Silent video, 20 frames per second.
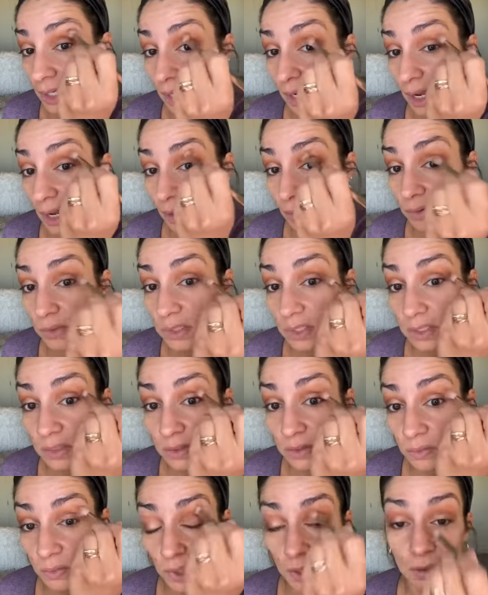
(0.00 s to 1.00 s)
blending it
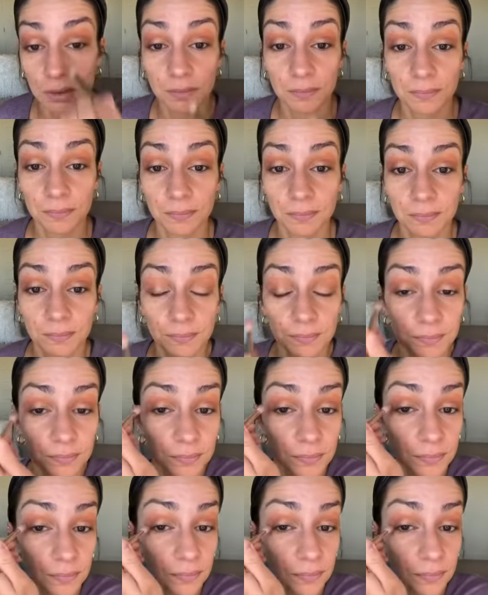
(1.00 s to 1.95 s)
out as well.